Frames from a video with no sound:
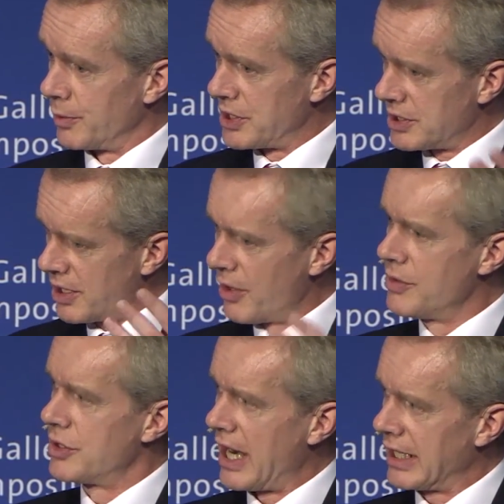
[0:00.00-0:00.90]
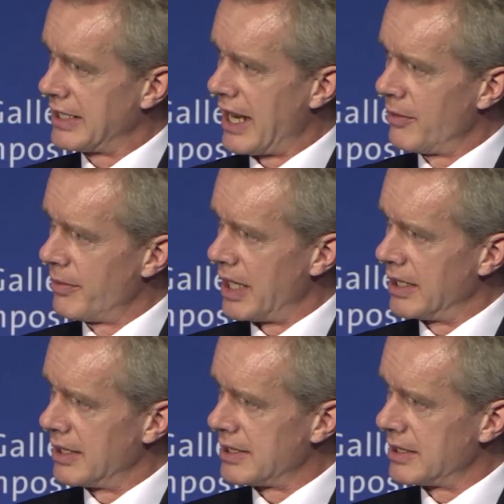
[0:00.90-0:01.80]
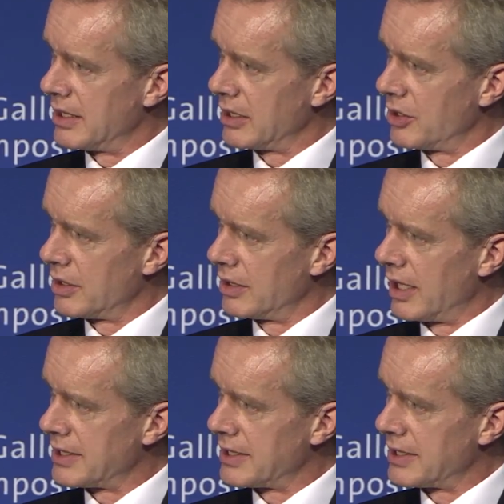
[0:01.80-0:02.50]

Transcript: was so dragged down by this that it couldn't